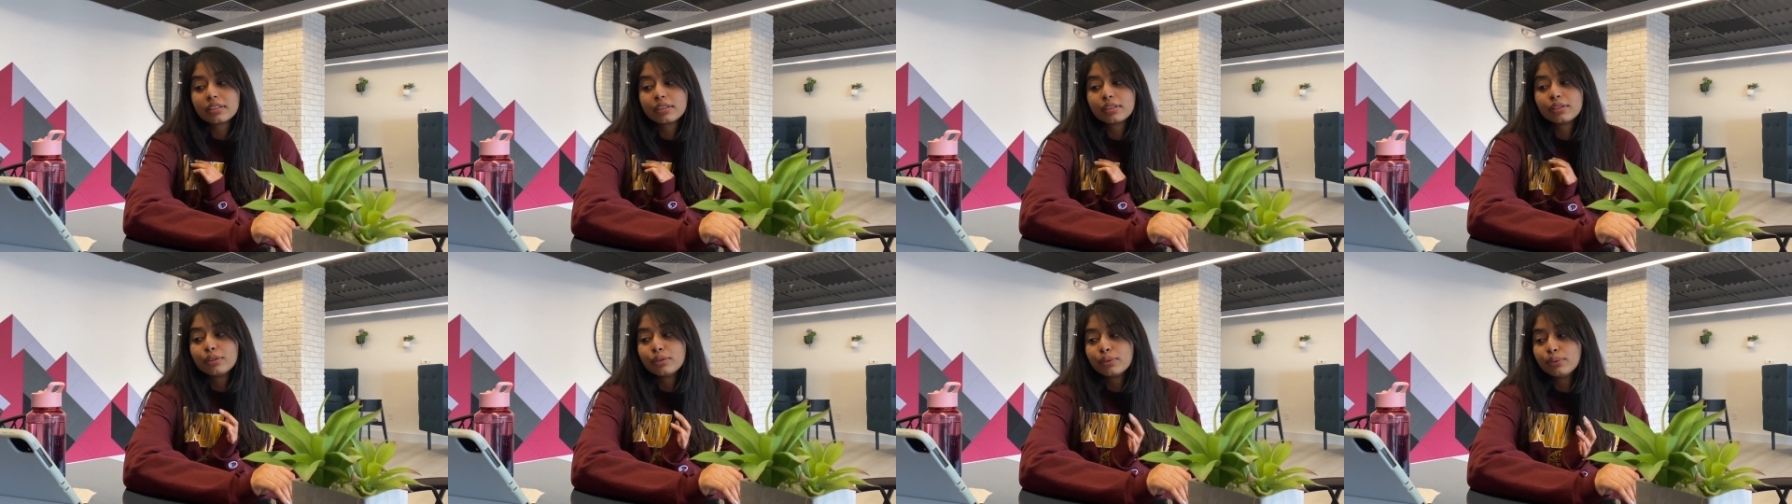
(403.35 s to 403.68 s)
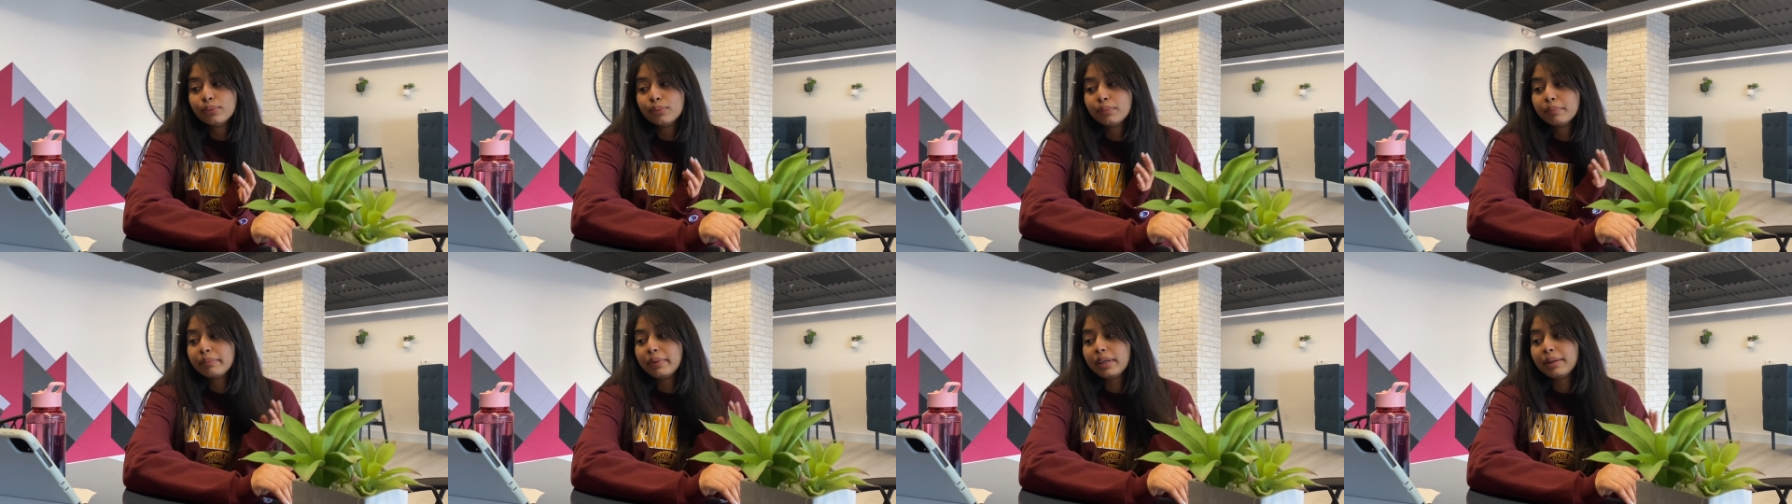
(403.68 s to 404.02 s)

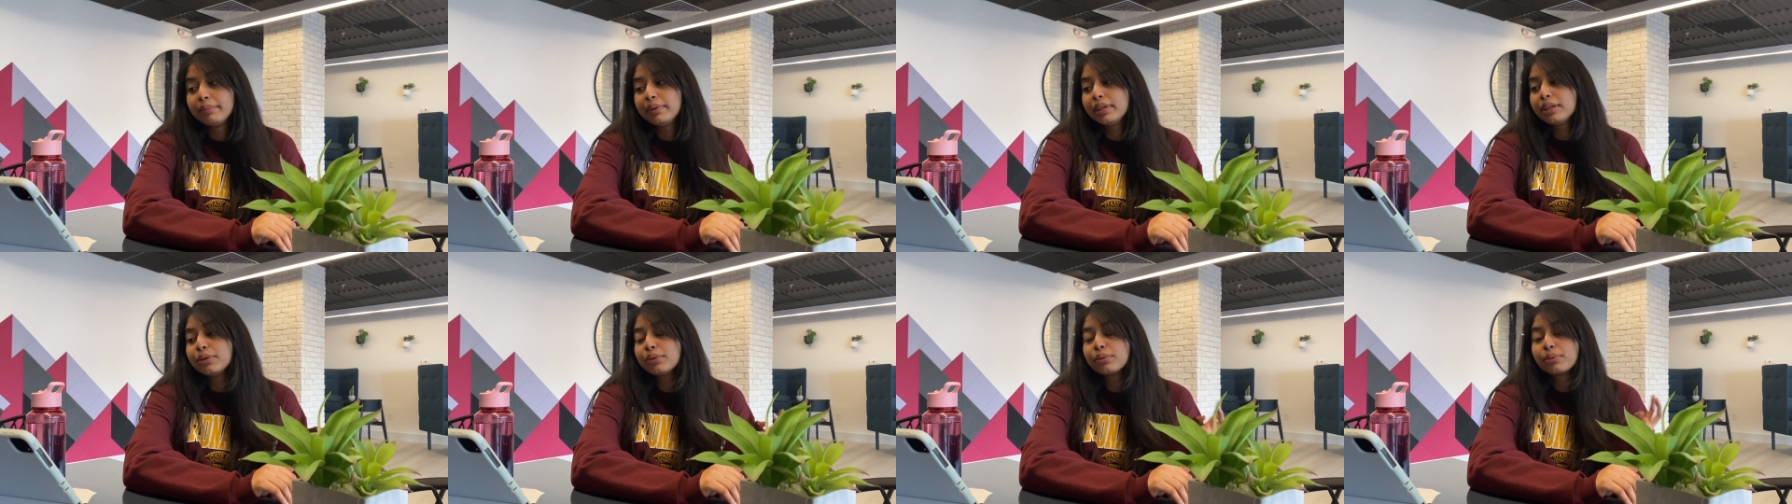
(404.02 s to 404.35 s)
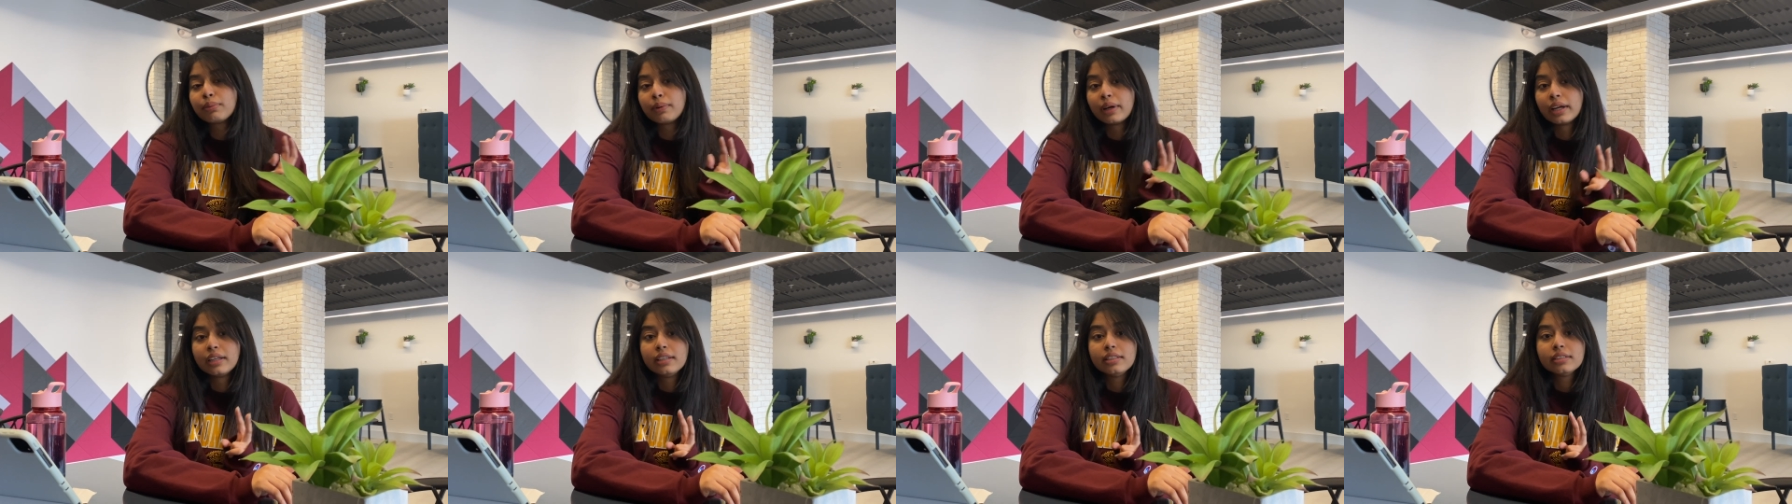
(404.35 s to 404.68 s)
no, maybe
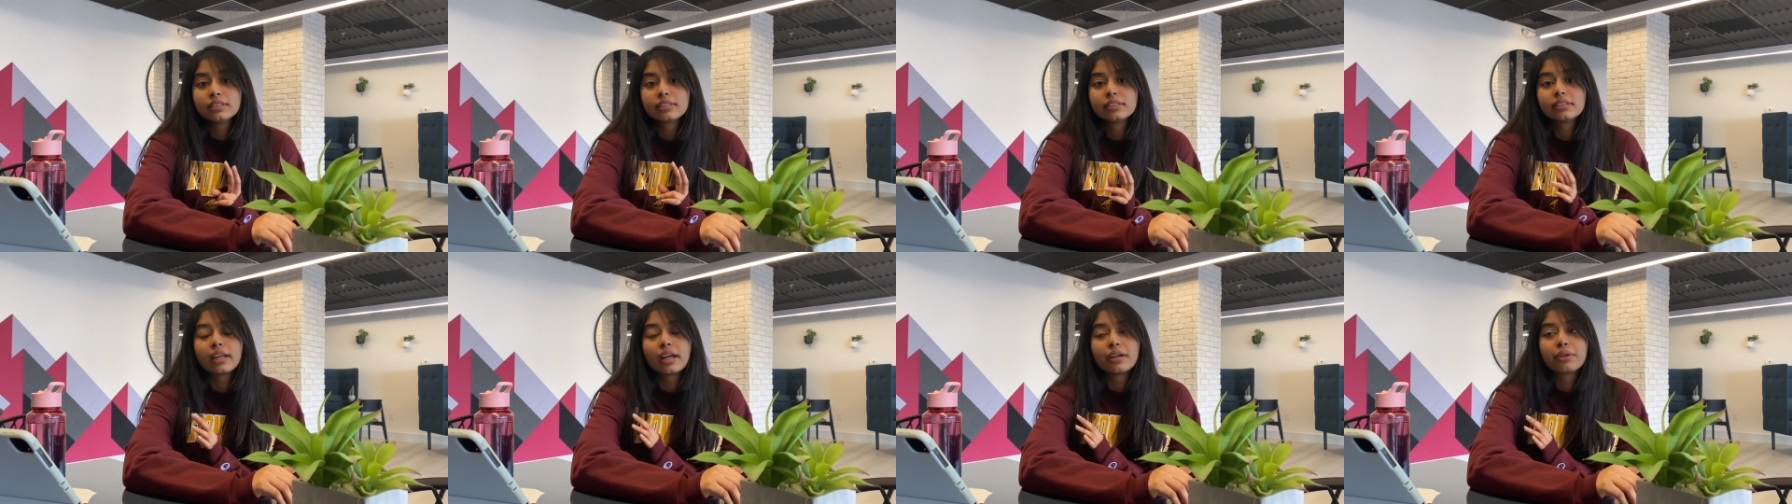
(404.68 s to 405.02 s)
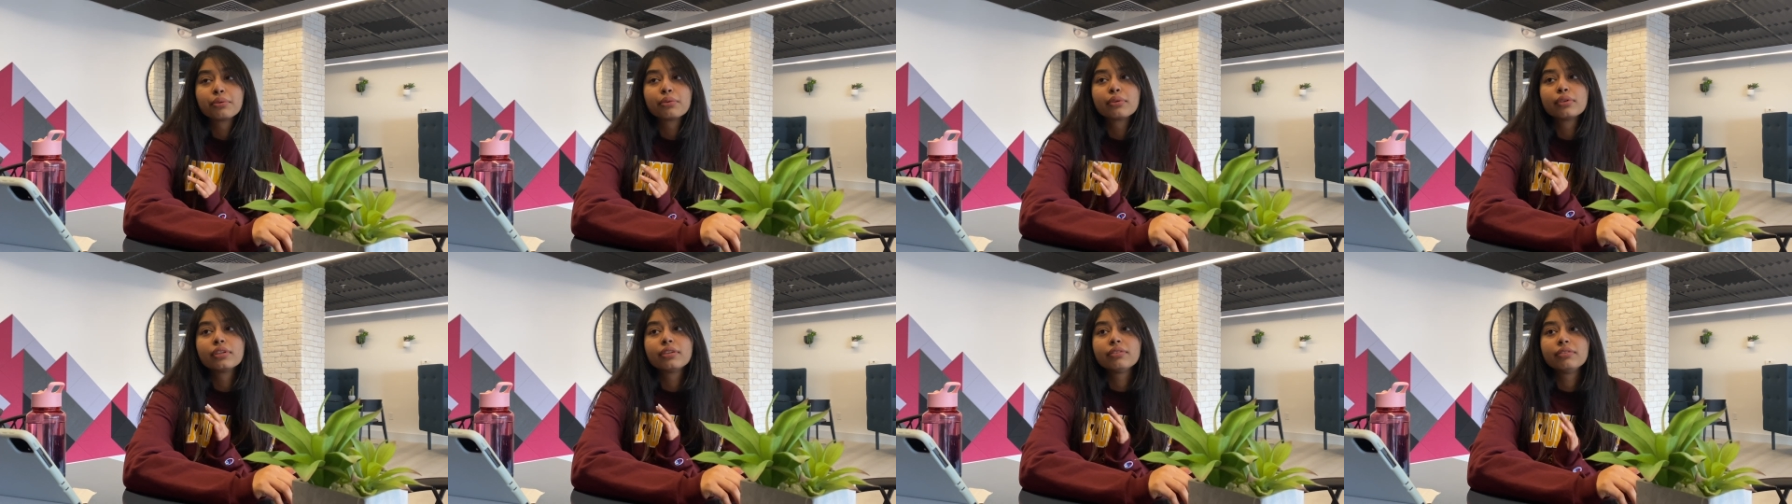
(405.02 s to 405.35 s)
twice. That
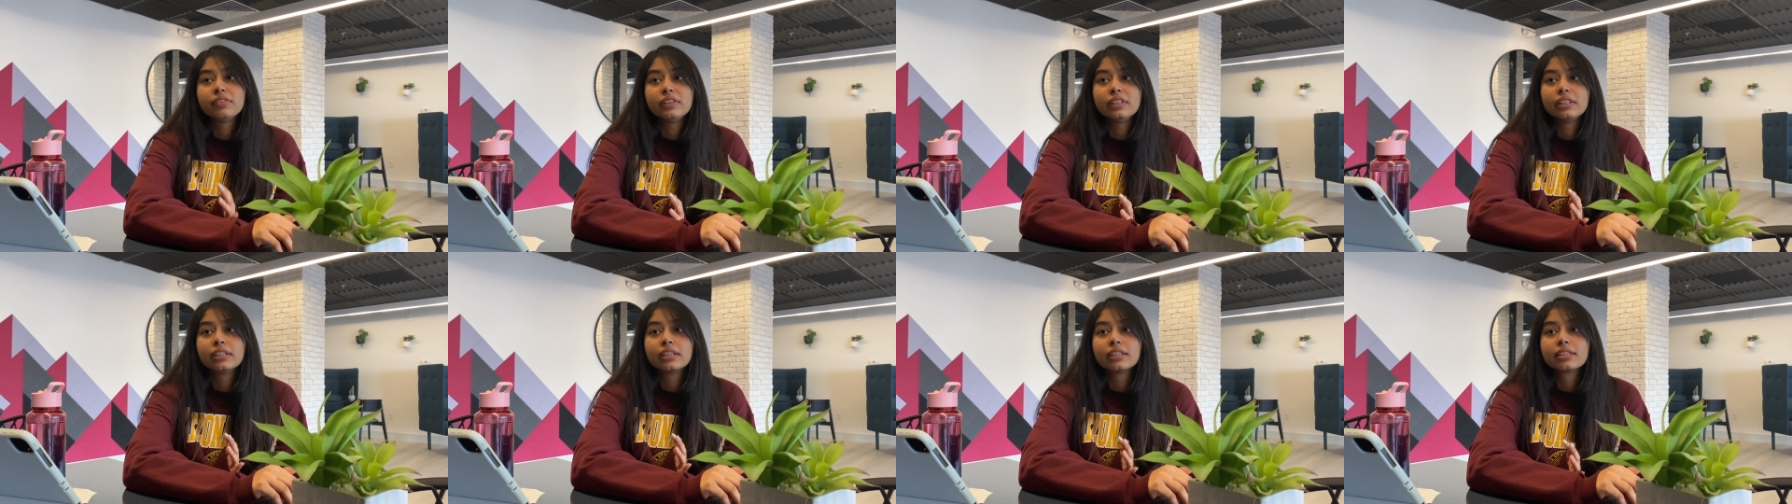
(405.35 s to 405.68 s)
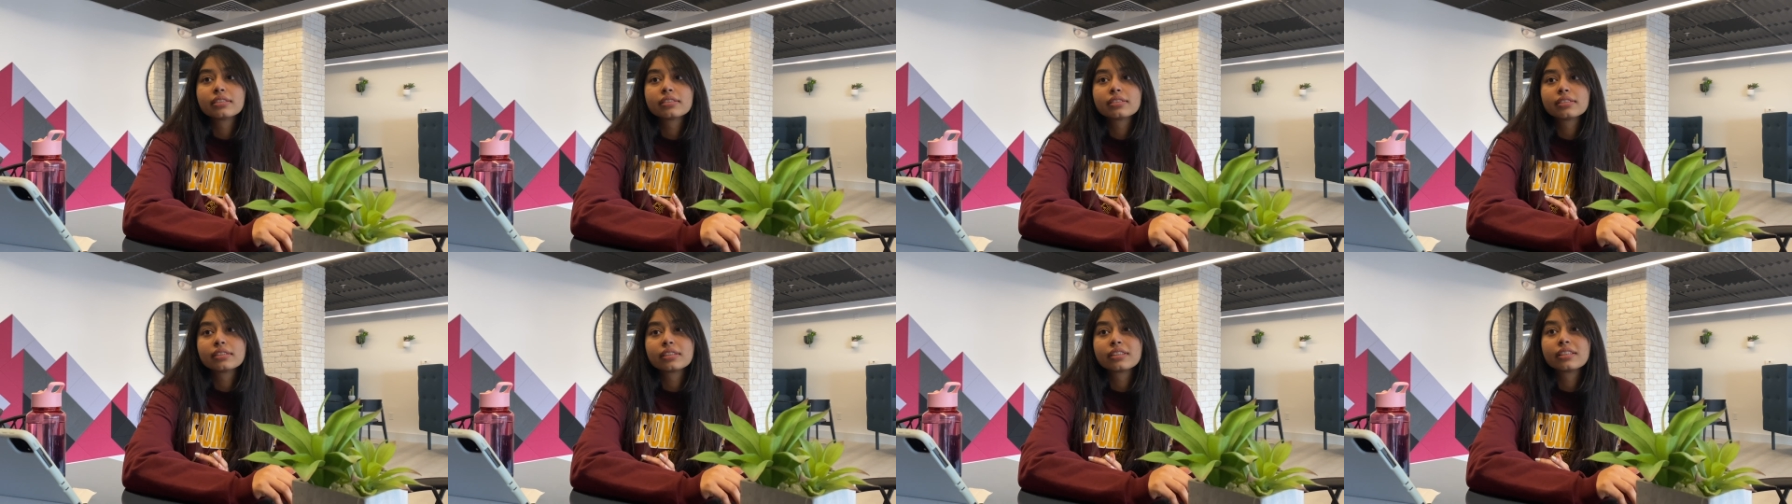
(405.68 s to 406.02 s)
too on the
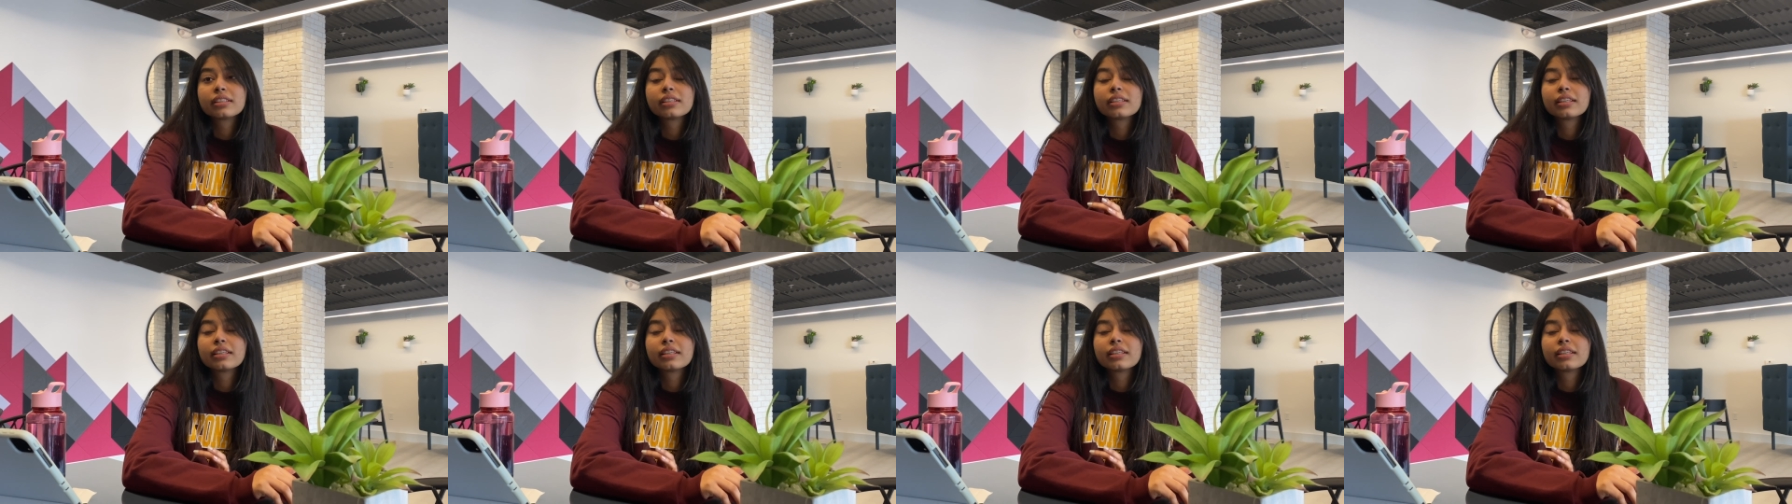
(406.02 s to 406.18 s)
weekends.